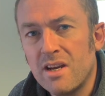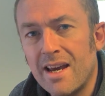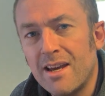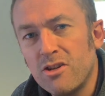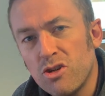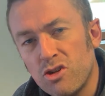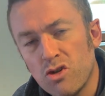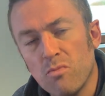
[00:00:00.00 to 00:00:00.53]
here,
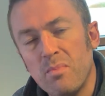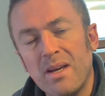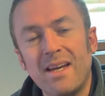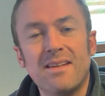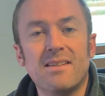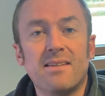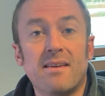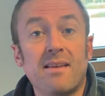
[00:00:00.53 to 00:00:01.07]
just jumping
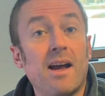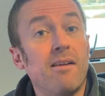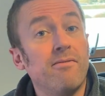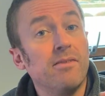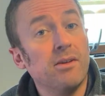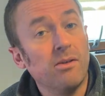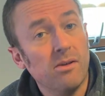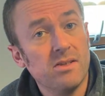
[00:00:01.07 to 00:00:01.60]
in to say that I
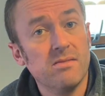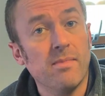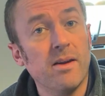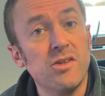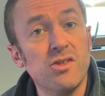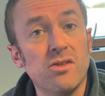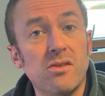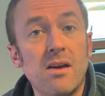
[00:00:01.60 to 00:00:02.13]
forgot to
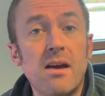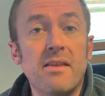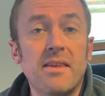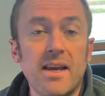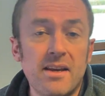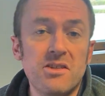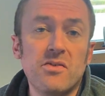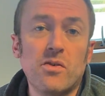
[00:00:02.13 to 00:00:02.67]
mention
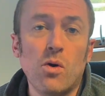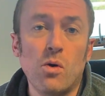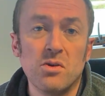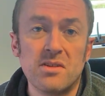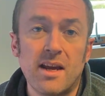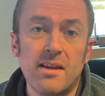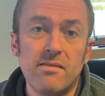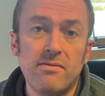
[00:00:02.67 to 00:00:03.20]
there is, of
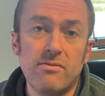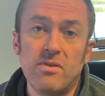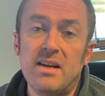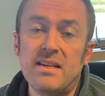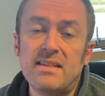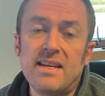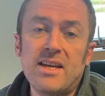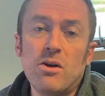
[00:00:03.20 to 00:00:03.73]
course, a free
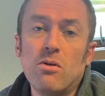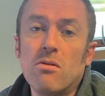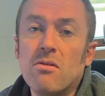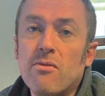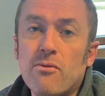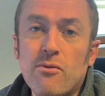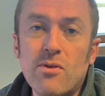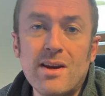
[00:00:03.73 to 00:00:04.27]
tier or a
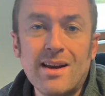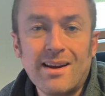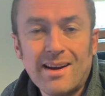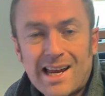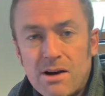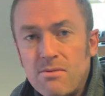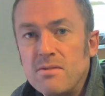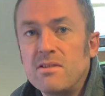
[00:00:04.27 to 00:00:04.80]
free
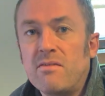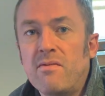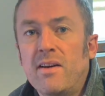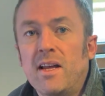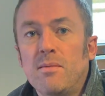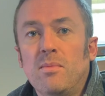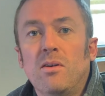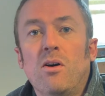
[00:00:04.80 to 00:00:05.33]
allowance
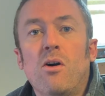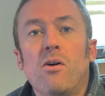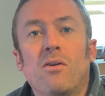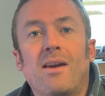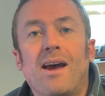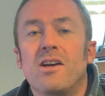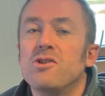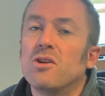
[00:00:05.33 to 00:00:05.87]
available on
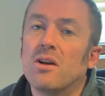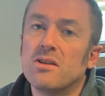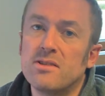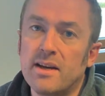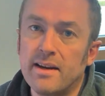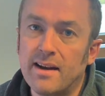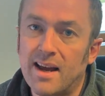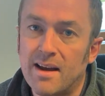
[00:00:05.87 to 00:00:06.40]
Azure
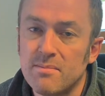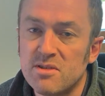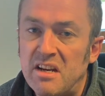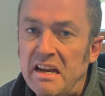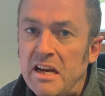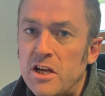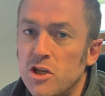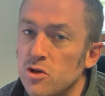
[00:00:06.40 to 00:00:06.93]
Container Apps.
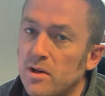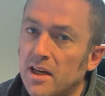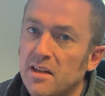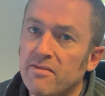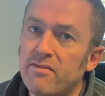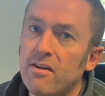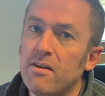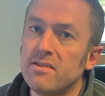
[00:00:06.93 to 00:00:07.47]
You get the
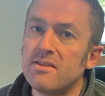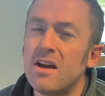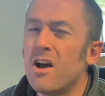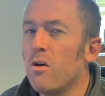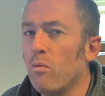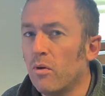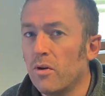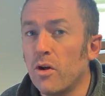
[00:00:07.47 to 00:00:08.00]
first
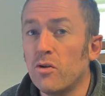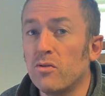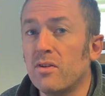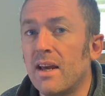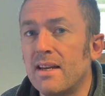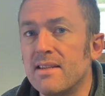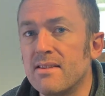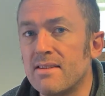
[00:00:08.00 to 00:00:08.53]

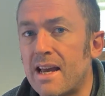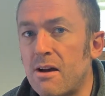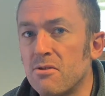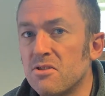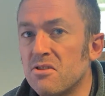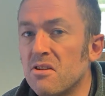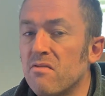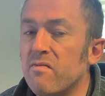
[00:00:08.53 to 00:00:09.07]

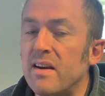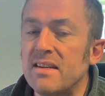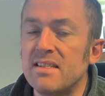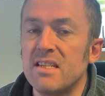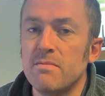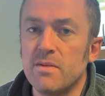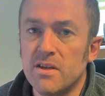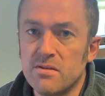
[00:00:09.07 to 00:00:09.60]
180,000
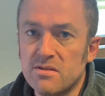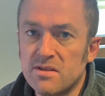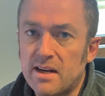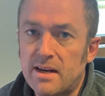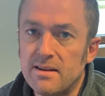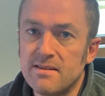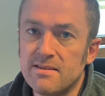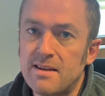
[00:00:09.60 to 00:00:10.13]
vCPU
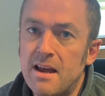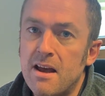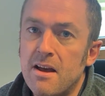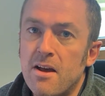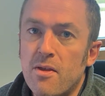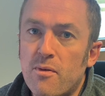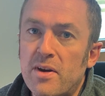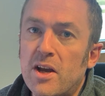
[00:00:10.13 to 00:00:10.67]
seconds,
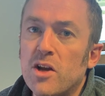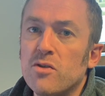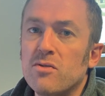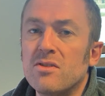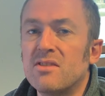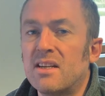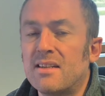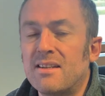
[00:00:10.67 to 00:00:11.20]

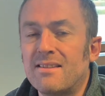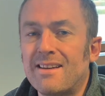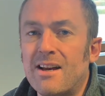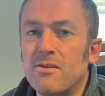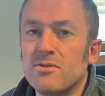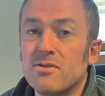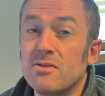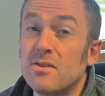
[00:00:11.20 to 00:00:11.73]

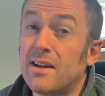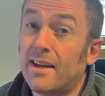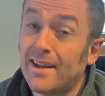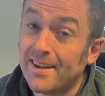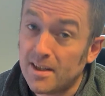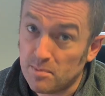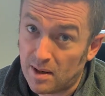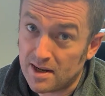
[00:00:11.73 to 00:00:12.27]
360,000
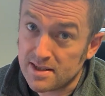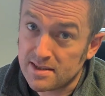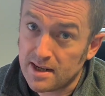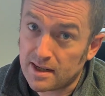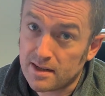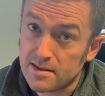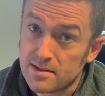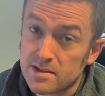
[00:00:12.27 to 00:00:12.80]
gigabyte
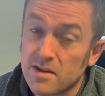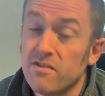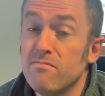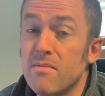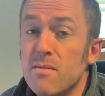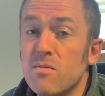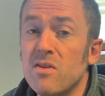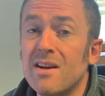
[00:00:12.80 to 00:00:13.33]
seconds of
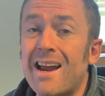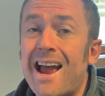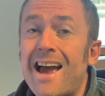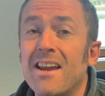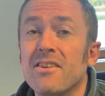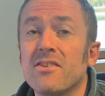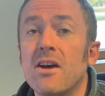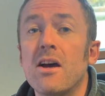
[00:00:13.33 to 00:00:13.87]
memory,
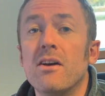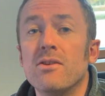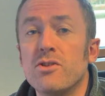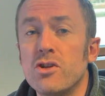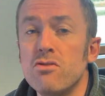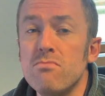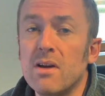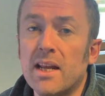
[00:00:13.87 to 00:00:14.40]
and
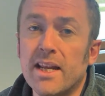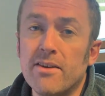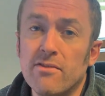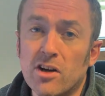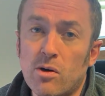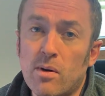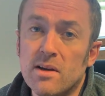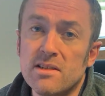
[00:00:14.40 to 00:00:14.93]
2 million
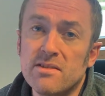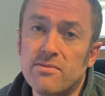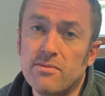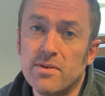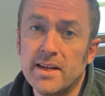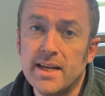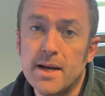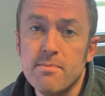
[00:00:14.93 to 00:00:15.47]
requests
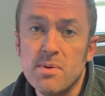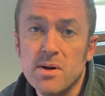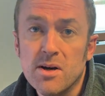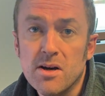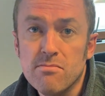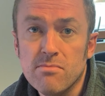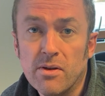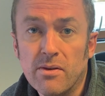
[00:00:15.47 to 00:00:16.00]
free
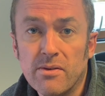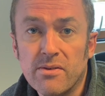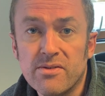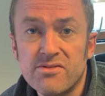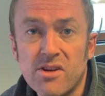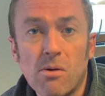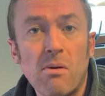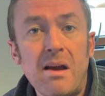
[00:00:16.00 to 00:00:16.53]
per month.
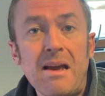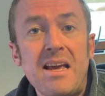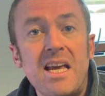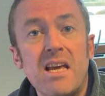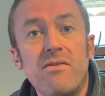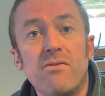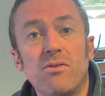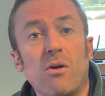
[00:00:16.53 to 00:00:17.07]
So
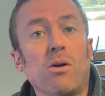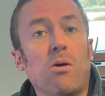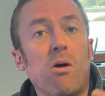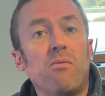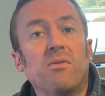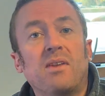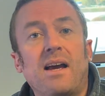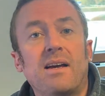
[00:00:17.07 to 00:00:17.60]
if you don't go
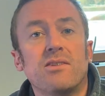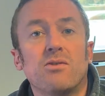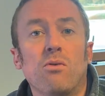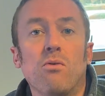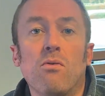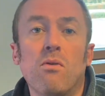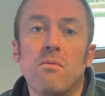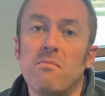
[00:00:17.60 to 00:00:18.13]
over that,
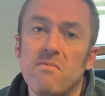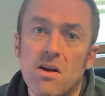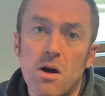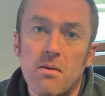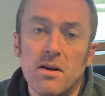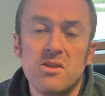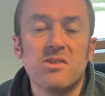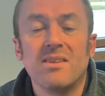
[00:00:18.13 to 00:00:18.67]
or
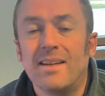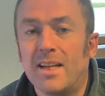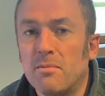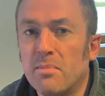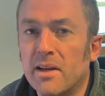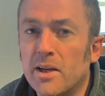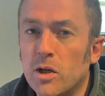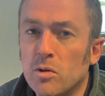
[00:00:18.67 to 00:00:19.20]
only just a little
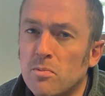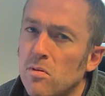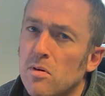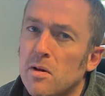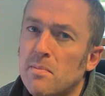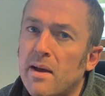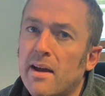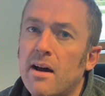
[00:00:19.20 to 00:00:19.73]
bit, you'll probably
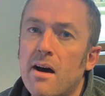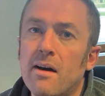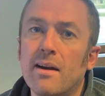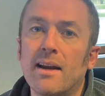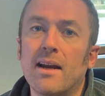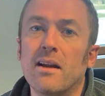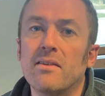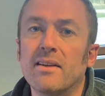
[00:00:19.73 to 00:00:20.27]
pay hardly
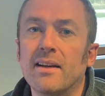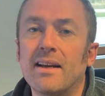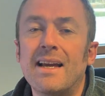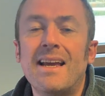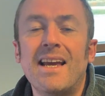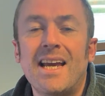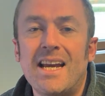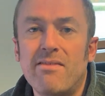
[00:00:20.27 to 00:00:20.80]
anything,
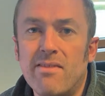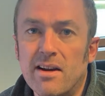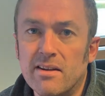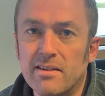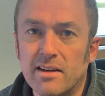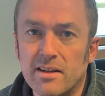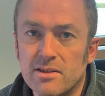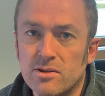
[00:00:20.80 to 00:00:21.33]
if
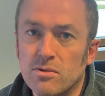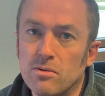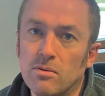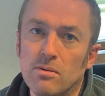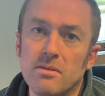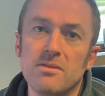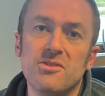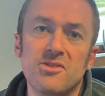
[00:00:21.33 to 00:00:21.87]
anything at all.
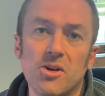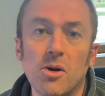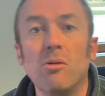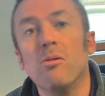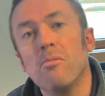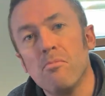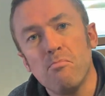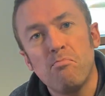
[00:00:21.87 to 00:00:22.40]
So
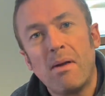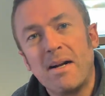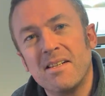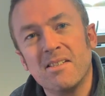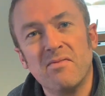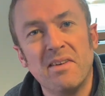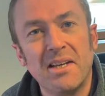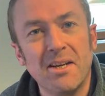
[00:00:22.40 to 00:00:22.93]
back to the
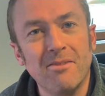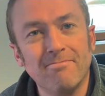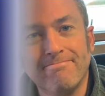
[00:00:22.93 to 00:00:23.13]
video.